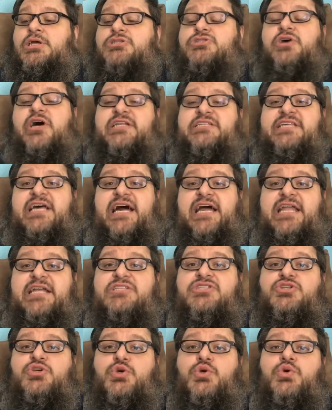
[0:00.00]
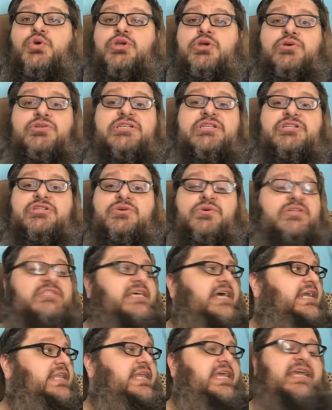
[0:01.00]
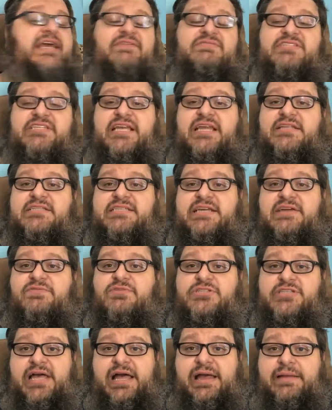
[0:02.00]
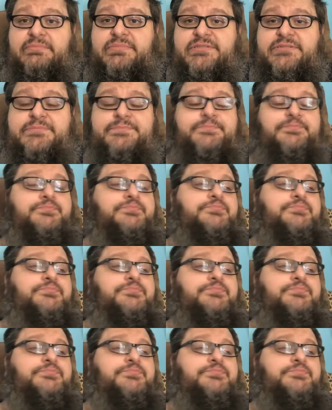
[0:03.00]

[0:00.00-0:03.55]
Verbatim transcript: So I decided to use it to do a technique I've seen several times.